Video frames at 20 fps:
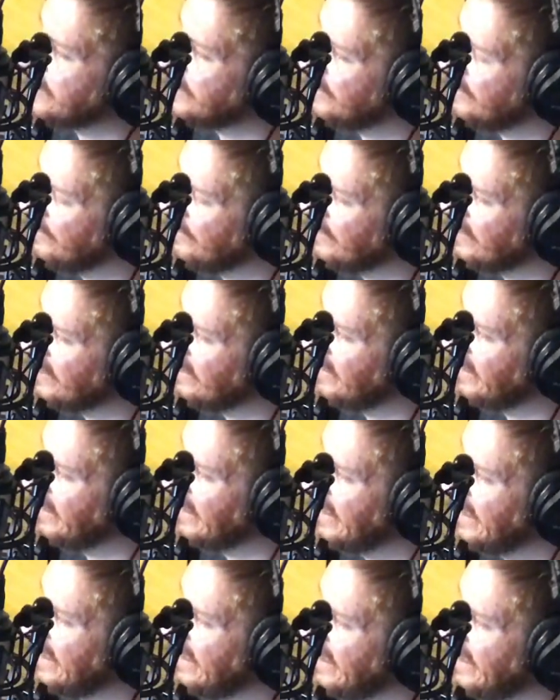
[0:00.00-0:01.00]
and shoes
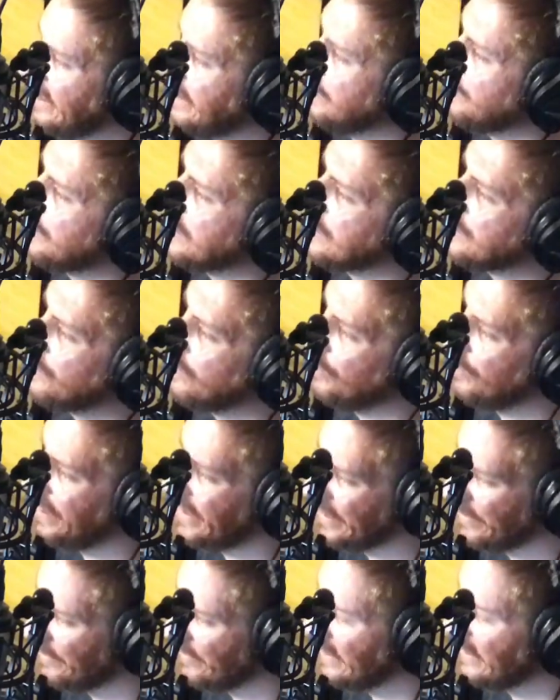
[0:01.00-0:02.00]
on, and it was
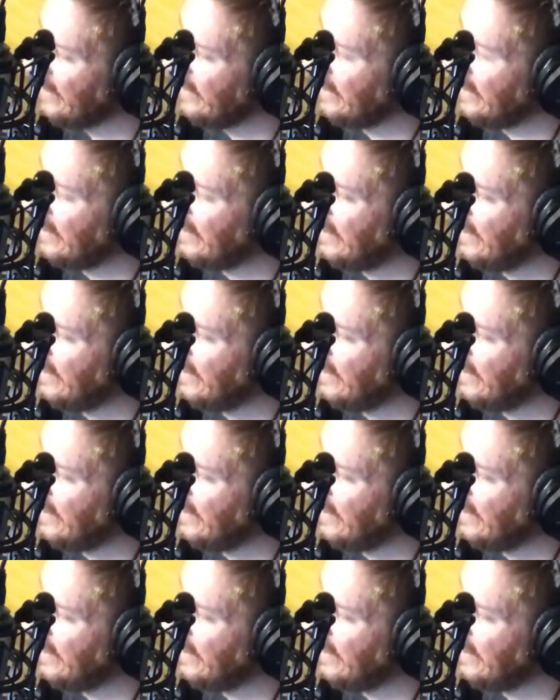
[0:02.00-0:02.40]
weird.